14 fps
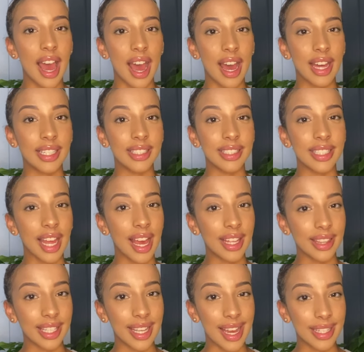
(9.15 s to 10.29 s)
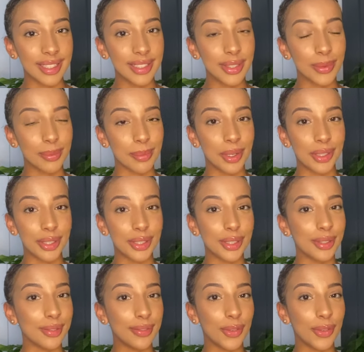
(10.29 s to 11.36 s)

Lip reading: and at the end, once you've